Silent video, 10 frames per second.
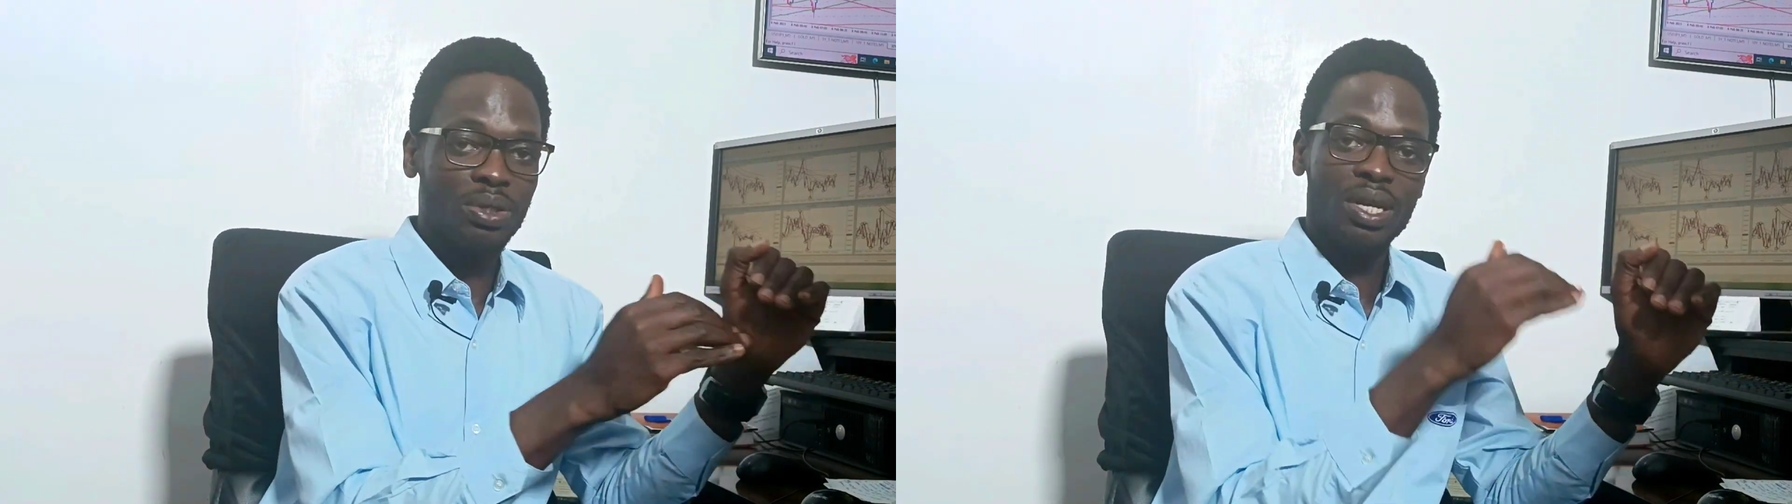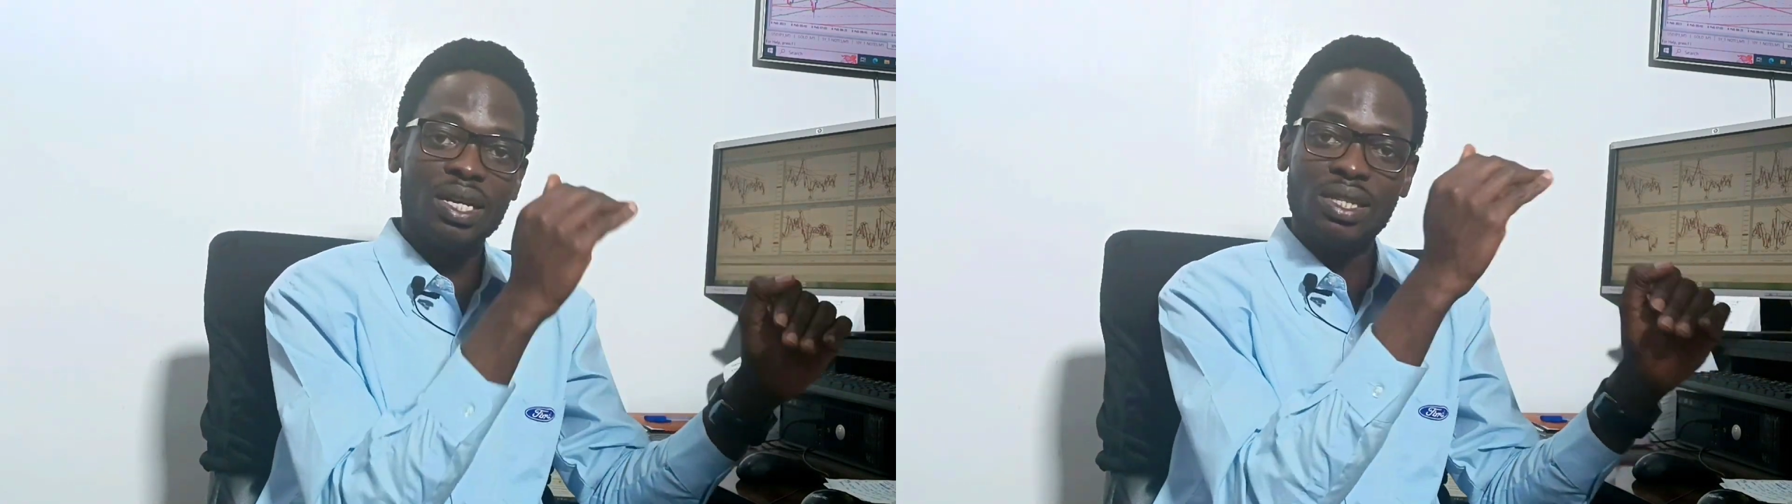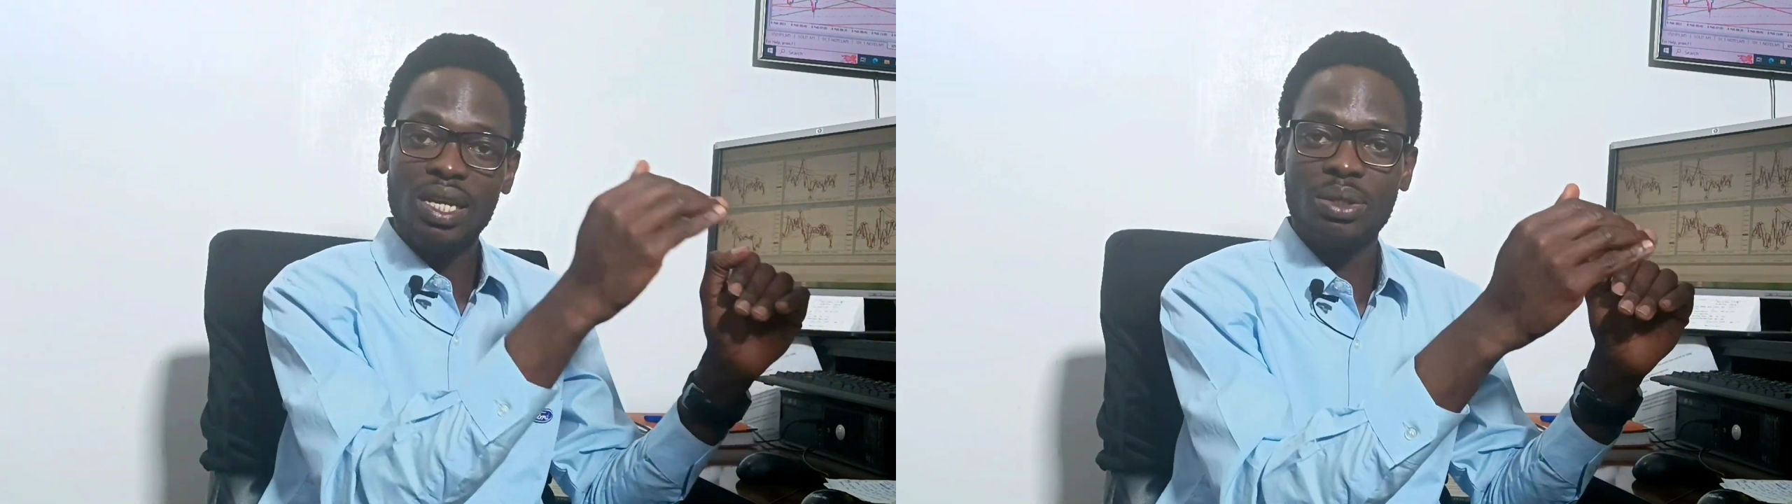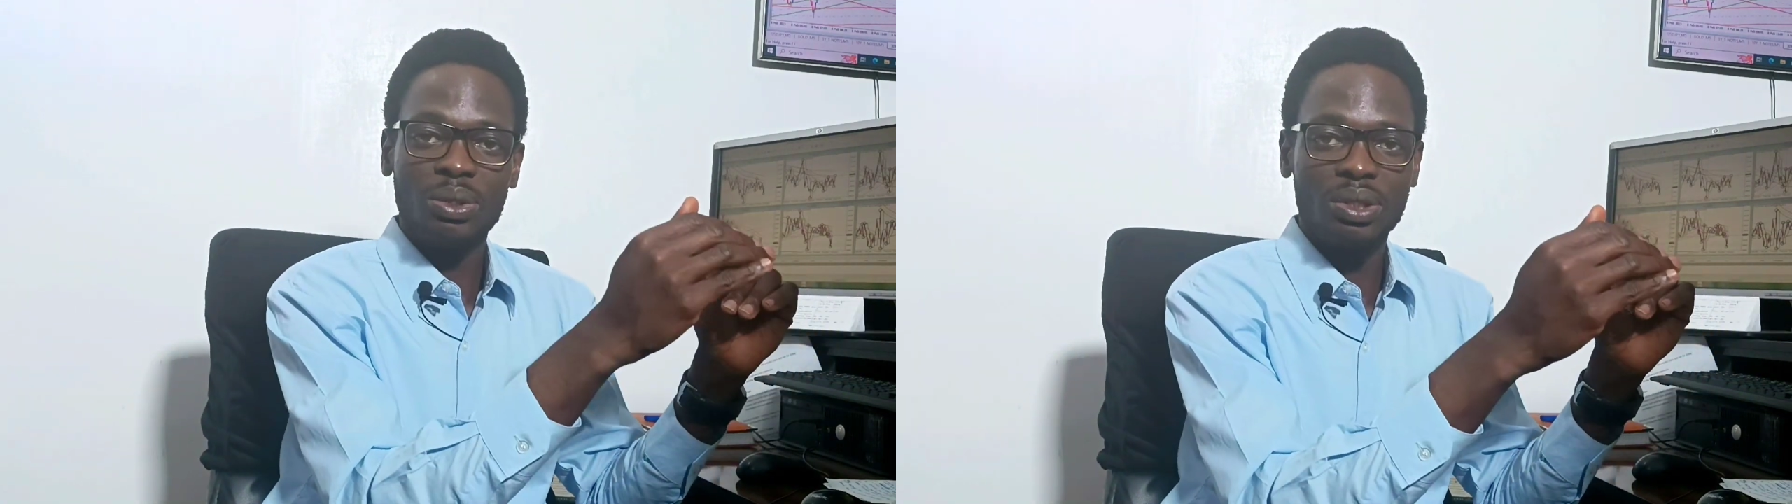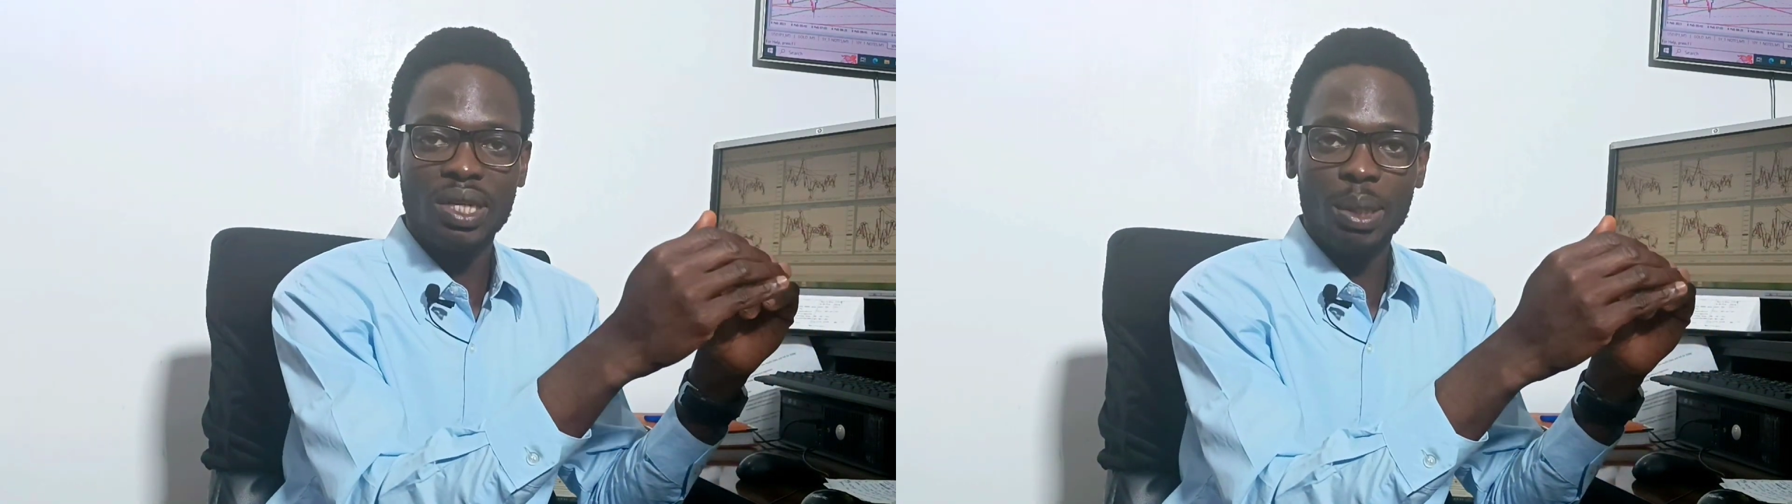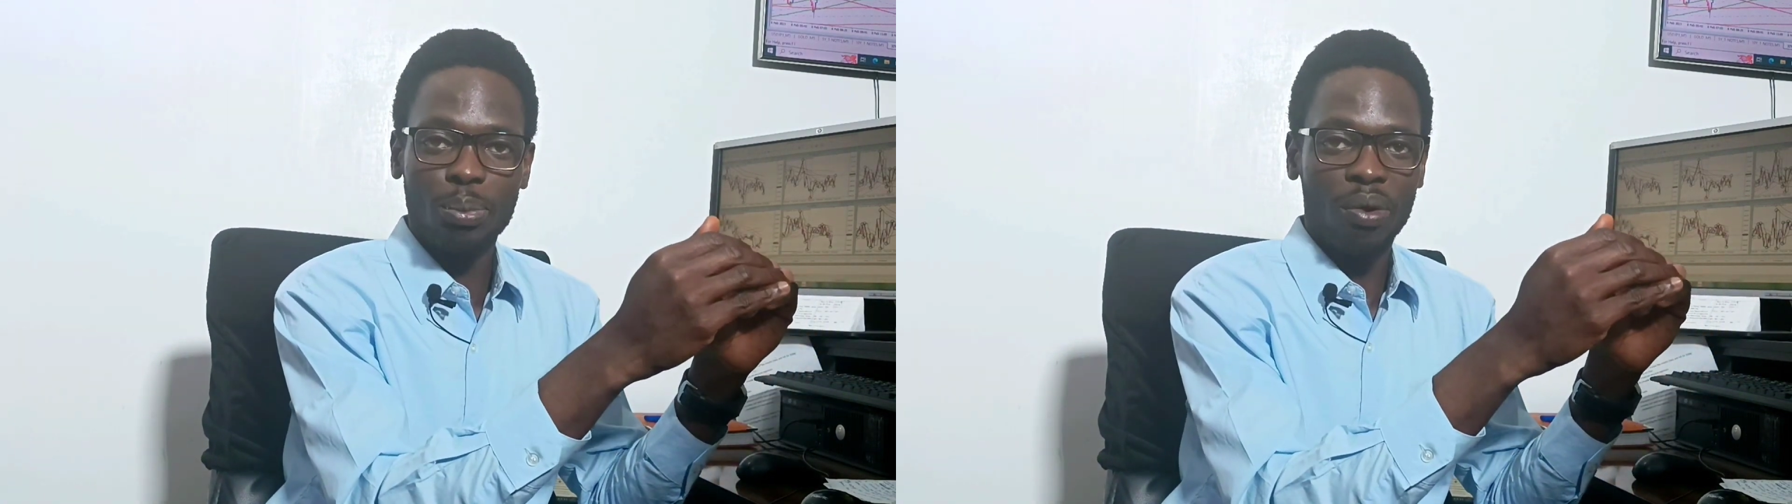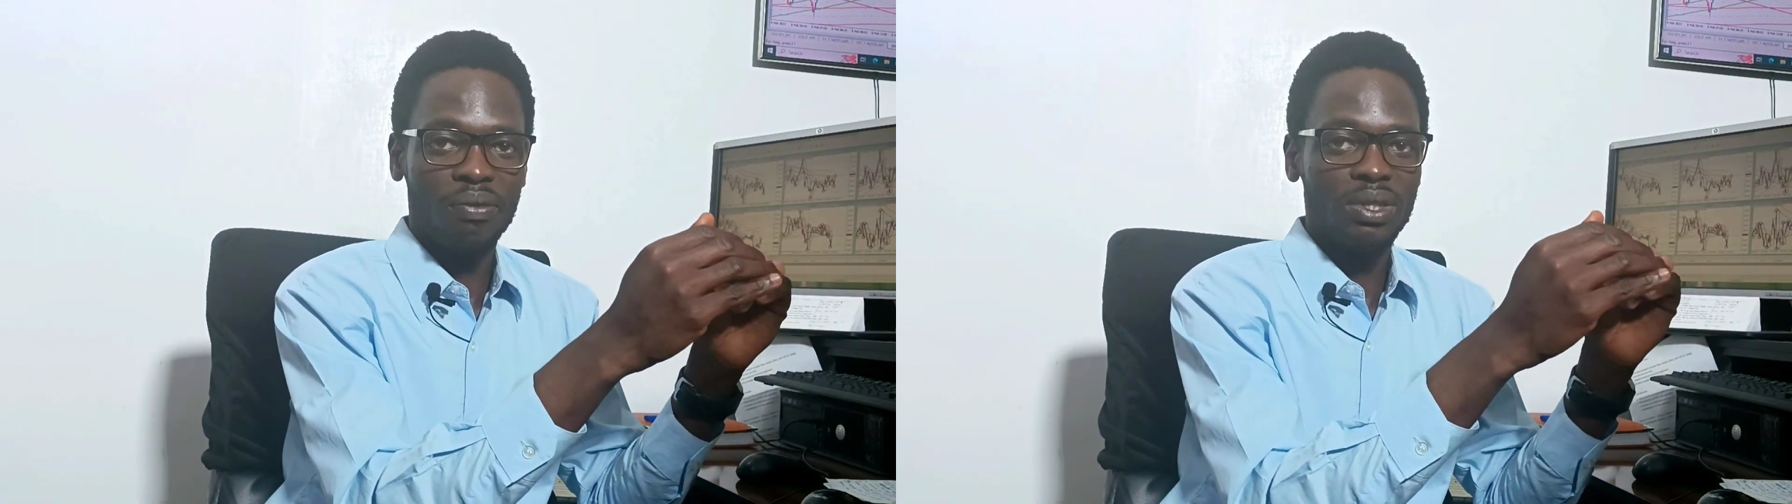set your take profit,